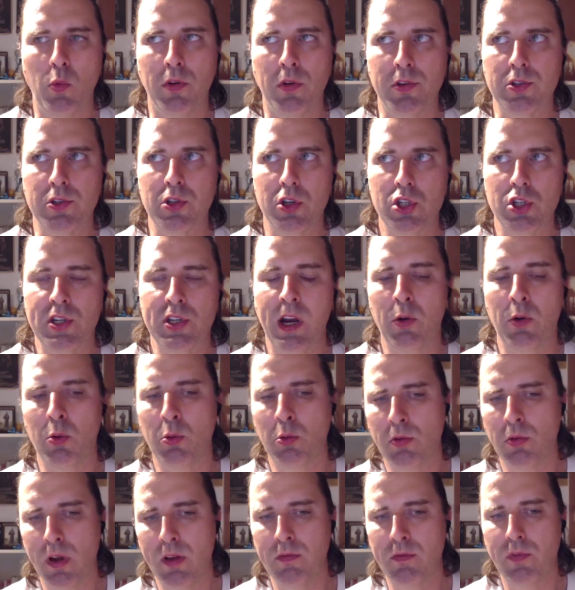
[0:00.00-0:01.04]
Was
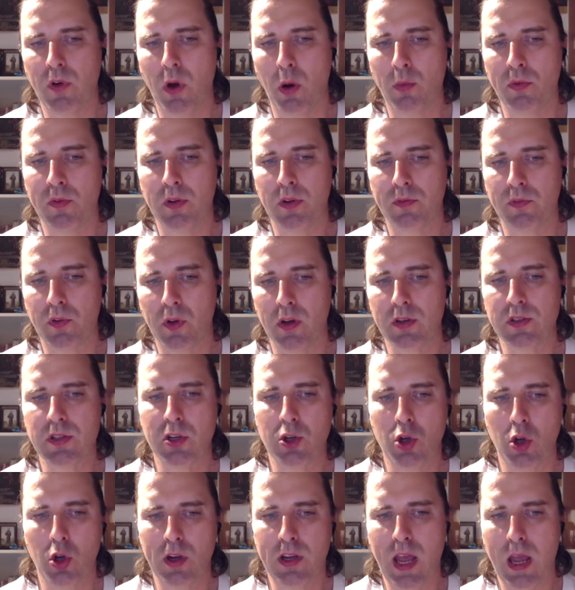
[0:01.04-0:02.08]
Sheryl involved with it first
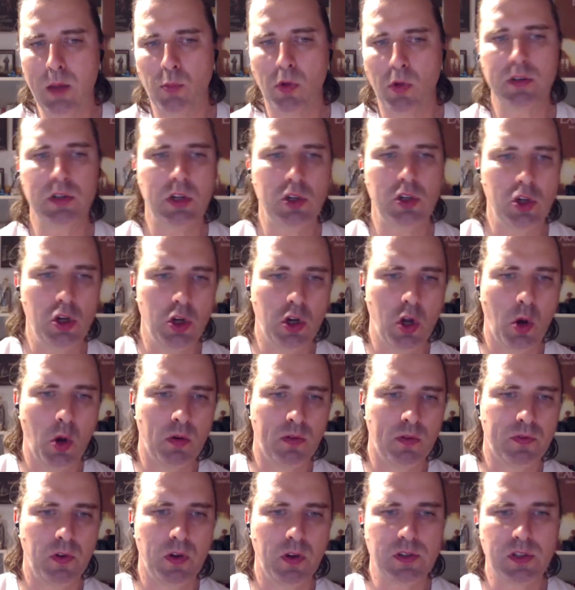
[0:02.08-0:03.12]
and you came on? Did you go
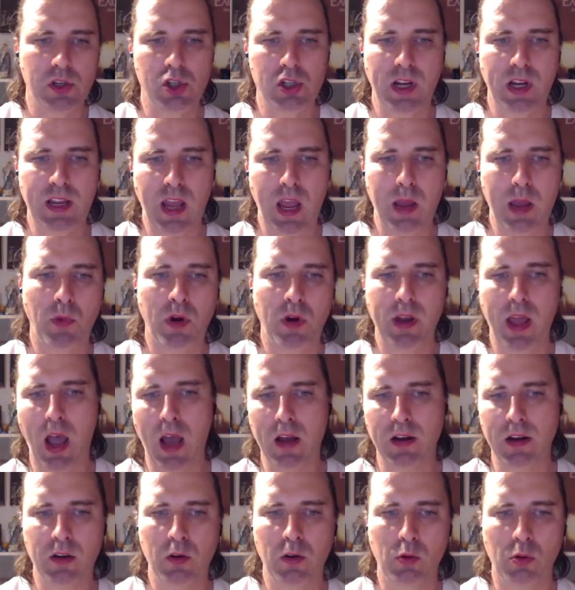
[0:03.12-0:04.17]
on first and she came on?
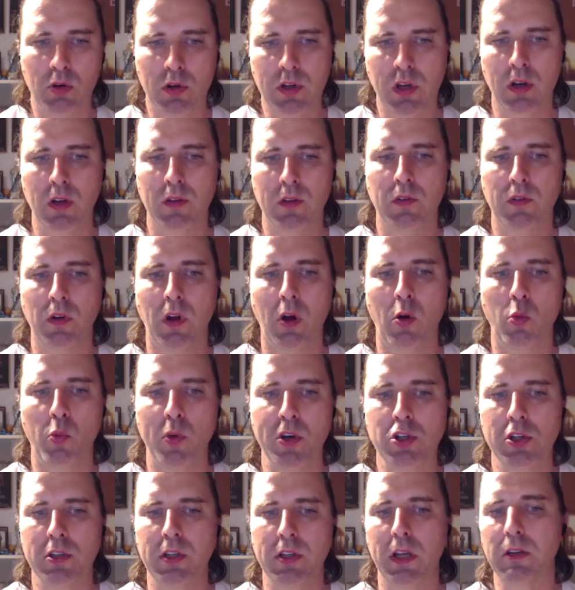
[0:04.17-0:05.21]
How did it all kind of
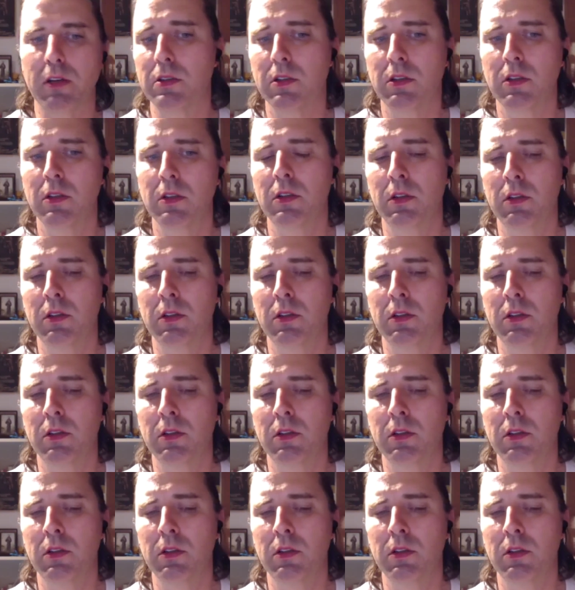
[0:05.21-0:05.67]
originate?